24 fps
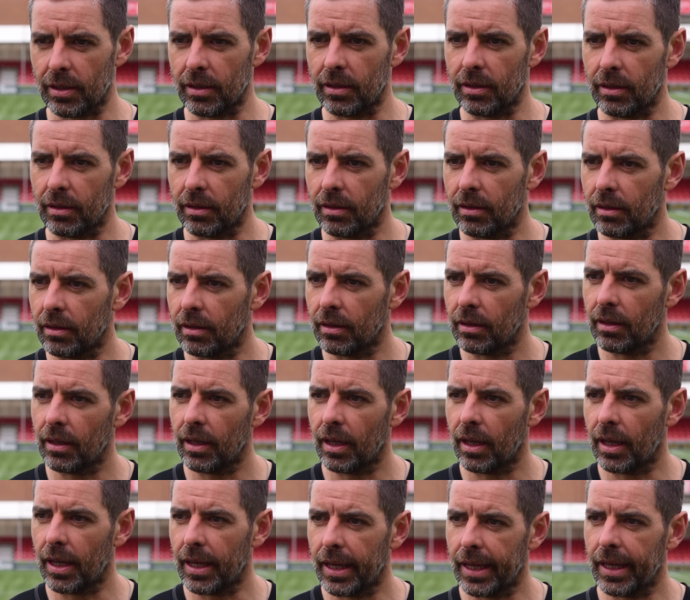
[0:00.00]
and
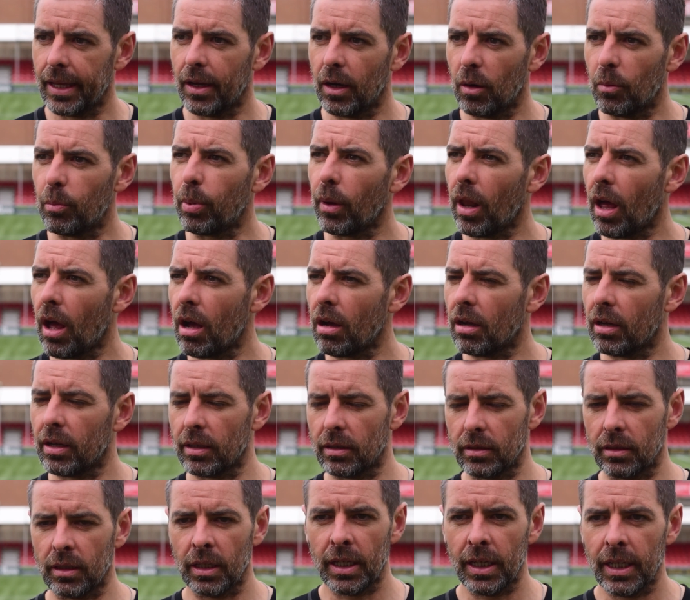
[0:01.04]
our block,
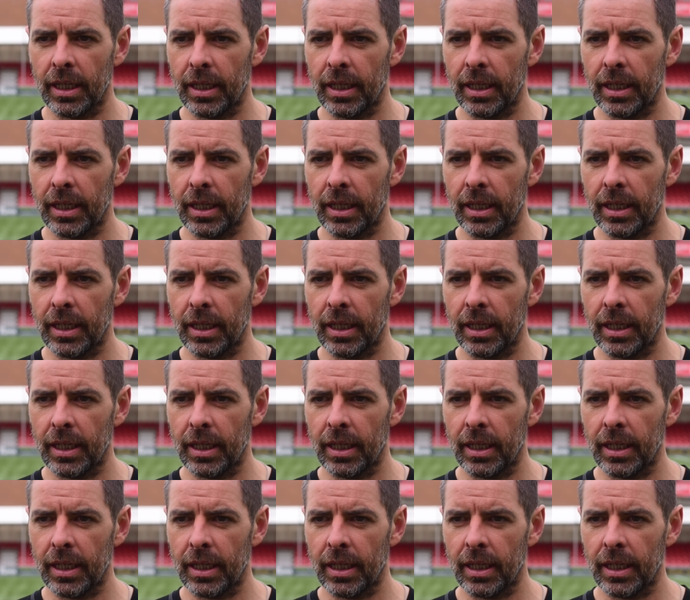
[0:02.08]
and